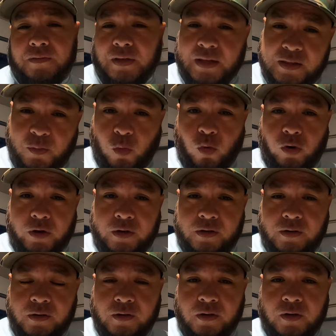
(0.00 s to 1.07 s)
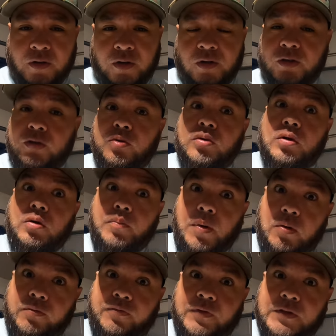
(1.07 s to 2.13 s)
in the morning, do a little
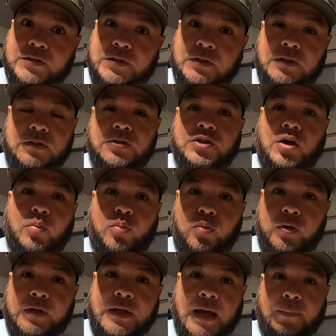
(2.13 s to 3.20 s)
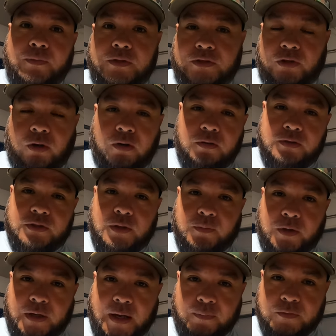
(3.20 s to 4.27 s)
boat fishing, jump with Captain Charles,
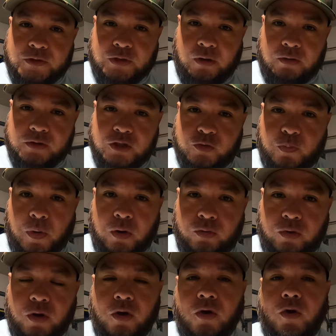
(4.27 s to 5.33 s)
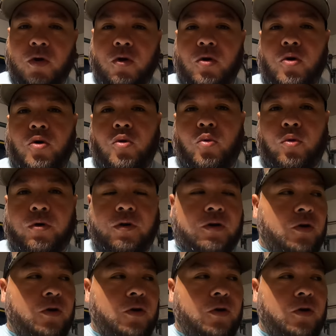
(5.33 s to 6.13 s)
jump in Captain Charles's boat. We're gonna